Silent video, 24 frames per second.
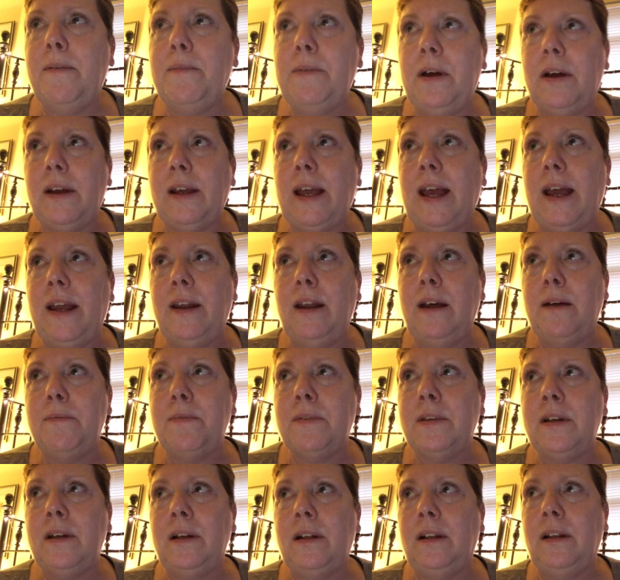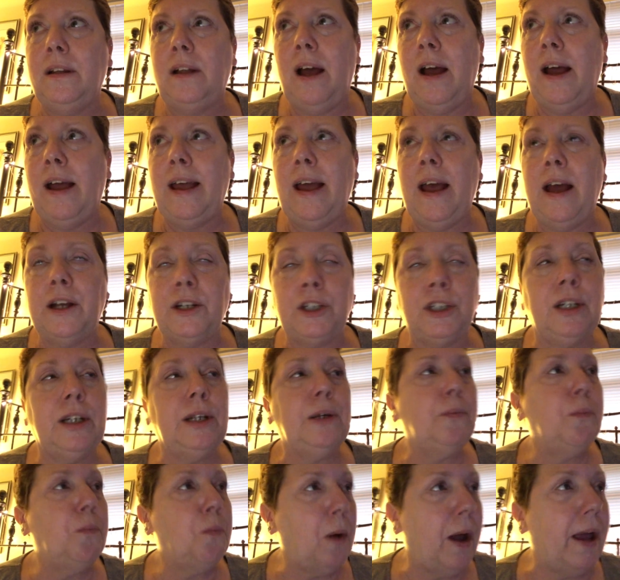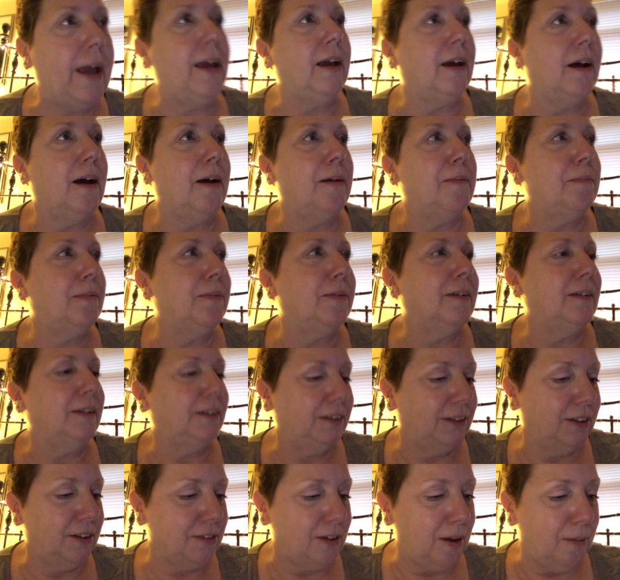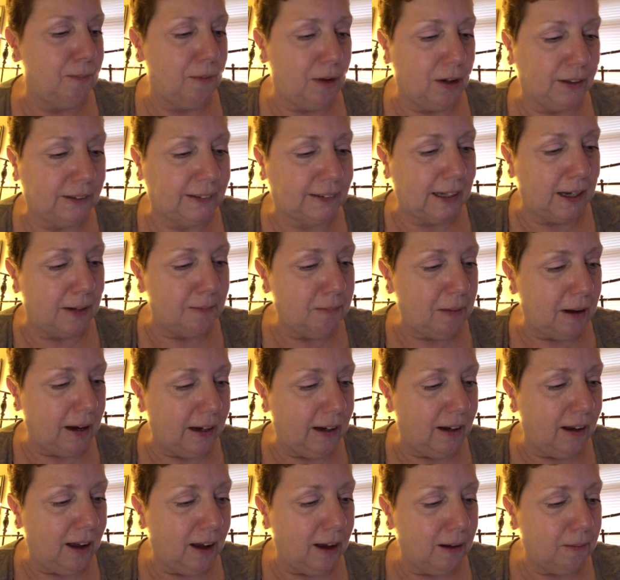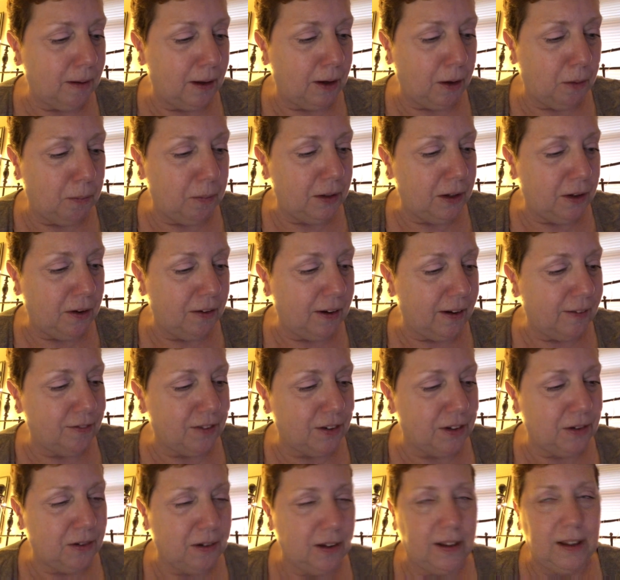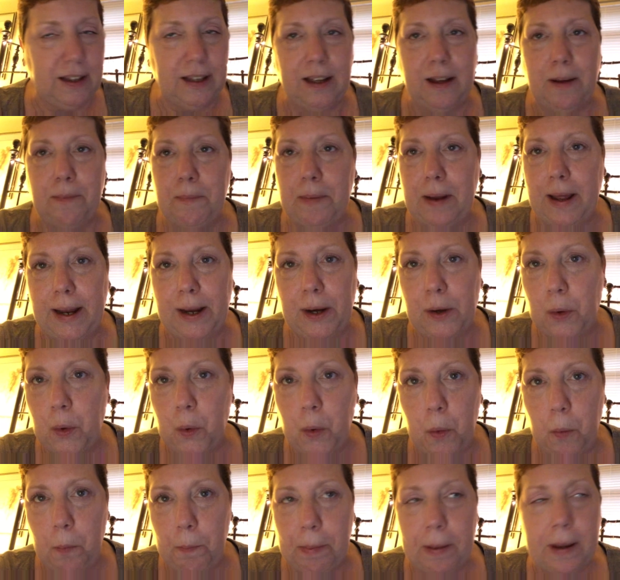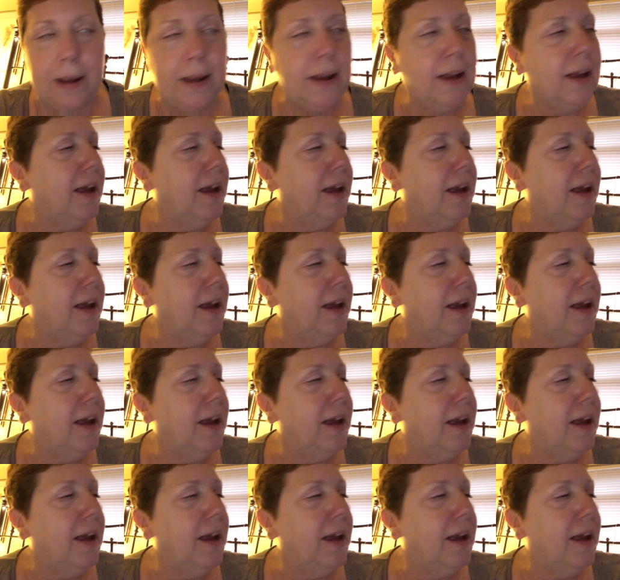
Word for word: I'm not getting up till I actually wake up. She goes, I'm not setting my alarm. I hope we don't have to do anything. I'm like, nope.